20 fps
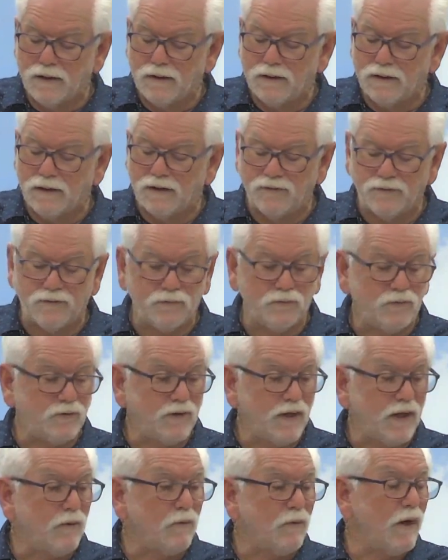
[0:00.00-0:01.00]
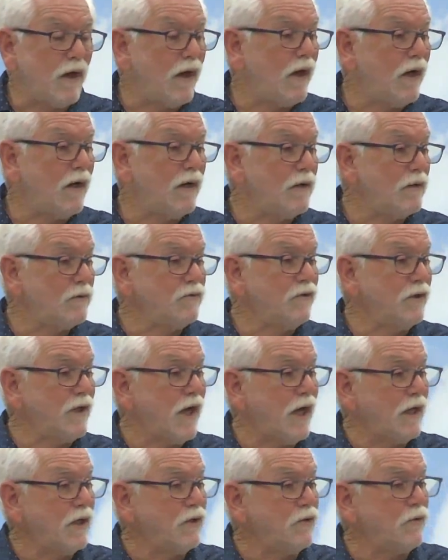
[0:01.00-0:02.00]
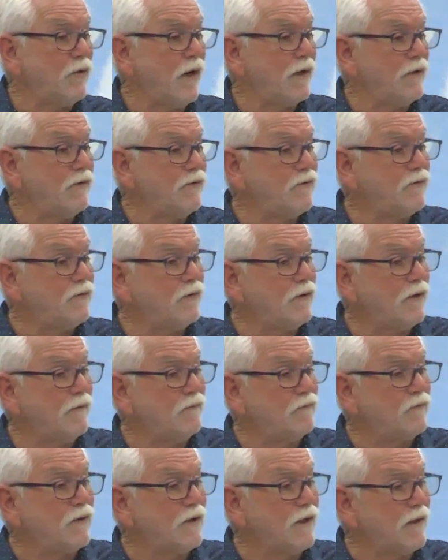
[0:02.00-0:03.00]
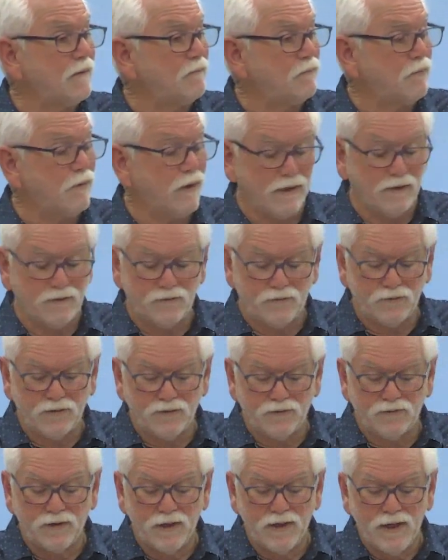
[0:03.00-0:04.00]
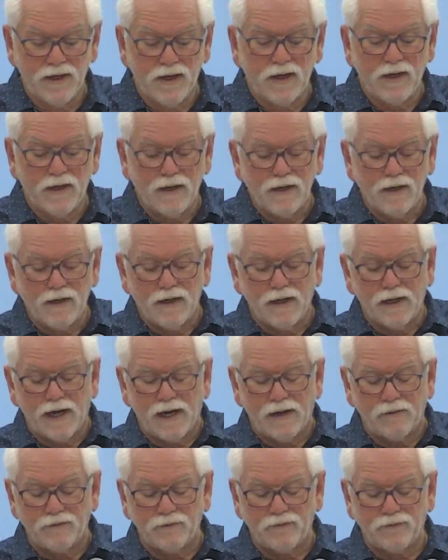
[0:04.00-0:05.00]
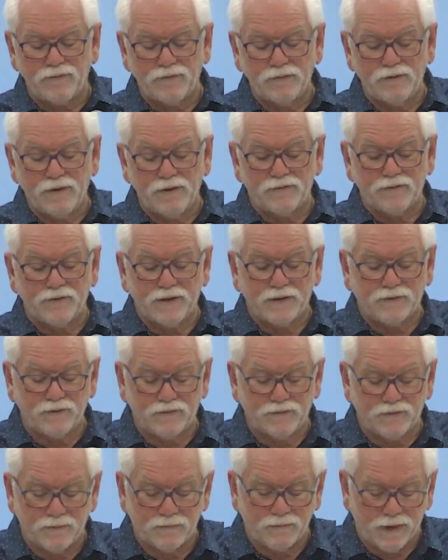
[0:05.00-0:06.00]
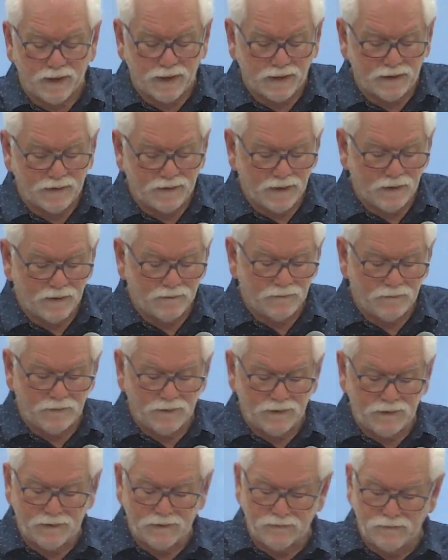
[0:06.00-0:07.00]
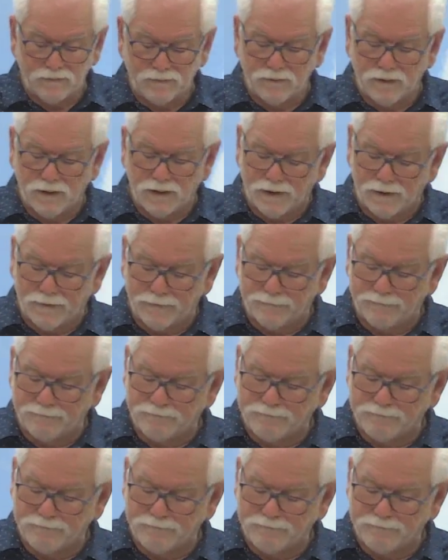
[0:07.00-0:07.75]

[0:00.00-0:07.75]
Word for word: can say, well, deny Christ, come to that place. Because I was listening to somebody that we. Uh,